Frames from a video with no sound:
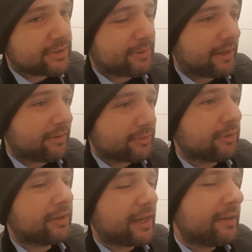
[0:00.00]
experience or
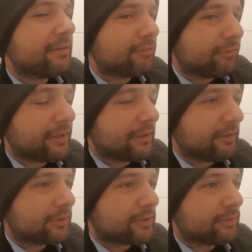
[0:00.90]
a native
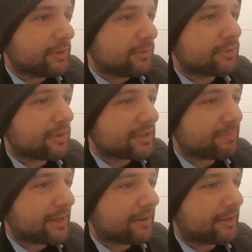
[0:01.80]
feel to the user
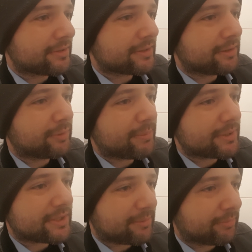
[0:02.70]
experience. And
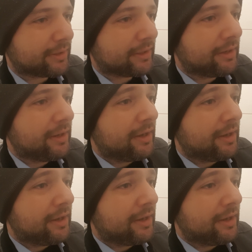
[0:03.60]
WebAssembly,